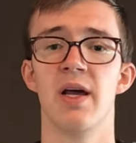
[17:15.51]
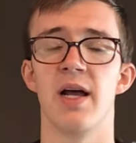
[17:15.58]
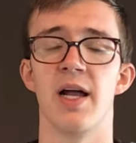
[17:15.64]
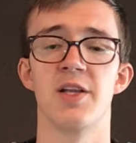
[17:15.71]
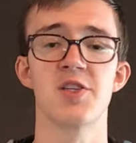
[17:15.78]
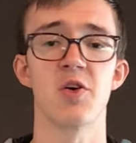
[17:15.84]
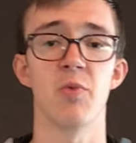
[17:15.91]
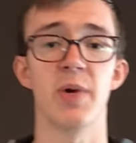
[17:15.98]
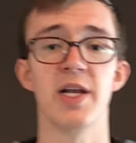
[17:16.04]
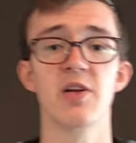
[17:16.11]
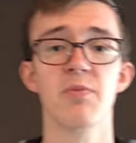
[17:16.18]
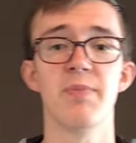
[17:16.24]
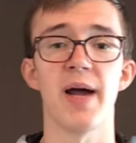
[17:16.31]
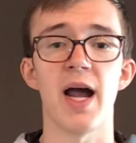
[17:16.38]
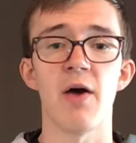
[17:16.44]
And so when you're
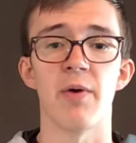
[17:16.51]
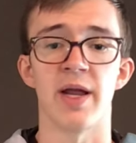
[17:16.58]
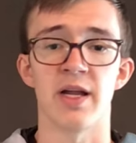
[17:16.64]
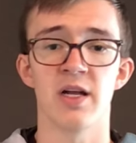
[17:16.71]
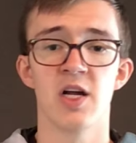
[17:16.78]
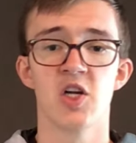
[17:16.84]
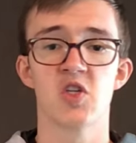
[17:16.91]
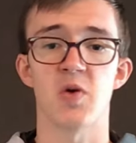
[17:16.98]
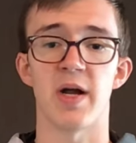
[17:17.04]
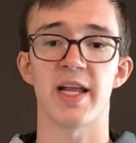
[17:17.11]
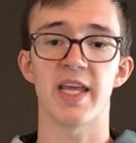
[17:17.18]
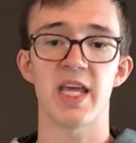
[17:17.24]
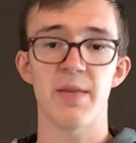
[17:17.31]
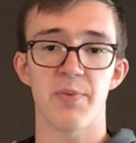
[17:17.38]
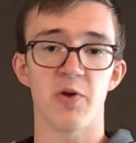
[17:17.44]
bowing, try to
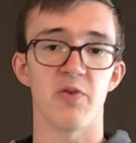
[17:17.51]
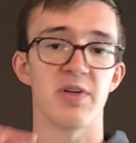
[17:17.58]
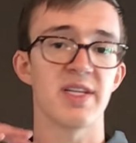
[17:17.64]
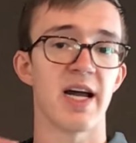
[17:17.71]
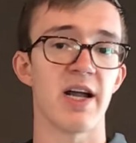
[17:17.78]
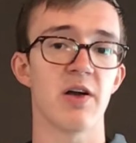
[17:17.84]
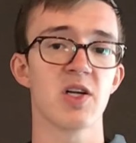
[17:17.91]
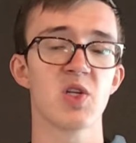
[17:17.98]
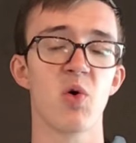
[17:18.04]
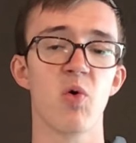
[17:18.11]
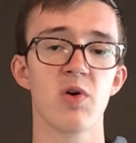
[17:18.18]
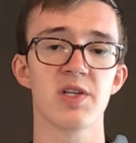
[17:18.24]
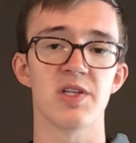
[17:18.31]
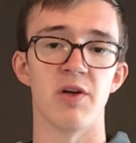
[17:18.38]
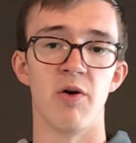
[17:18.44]
keep your entire
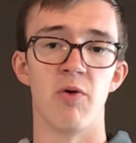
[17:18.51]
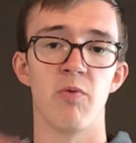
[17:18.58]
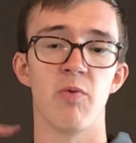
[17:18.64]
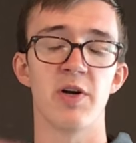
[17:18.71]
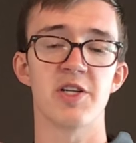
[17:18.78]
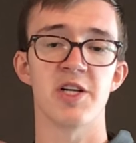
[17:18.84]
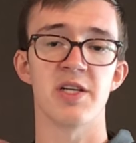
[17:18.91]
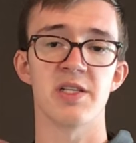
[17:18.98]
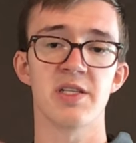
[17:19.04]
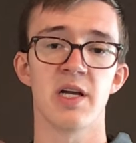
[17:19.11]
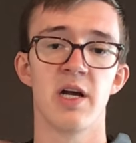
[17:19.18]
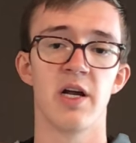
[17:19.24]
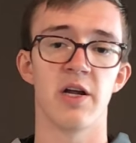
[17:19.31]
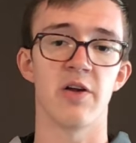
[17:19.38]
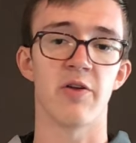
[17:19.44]
torso, which is
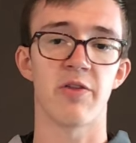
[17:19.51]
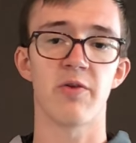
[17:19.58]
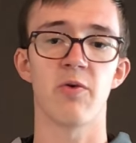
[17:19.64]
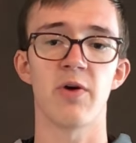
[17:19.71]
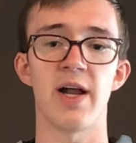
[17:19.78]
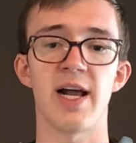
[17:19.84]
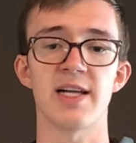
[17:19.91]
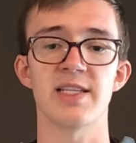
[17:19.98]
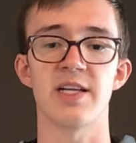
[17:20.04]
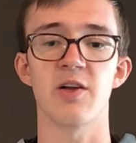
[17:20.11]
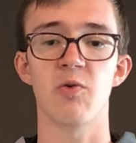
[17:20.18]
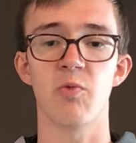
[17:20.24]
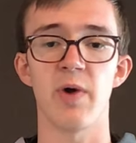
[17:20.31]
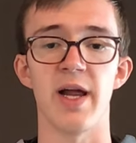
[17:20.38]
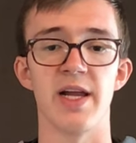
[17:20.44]
your thorax and
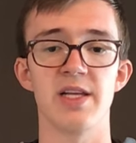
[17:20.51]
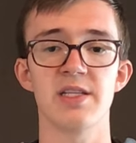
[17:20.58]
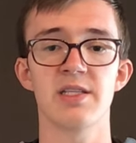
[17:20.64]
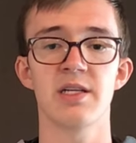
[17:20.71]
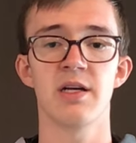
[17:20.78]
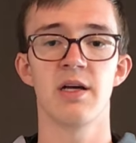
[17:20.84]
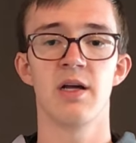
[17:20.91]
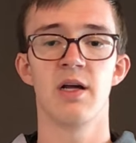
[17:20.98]
your waist,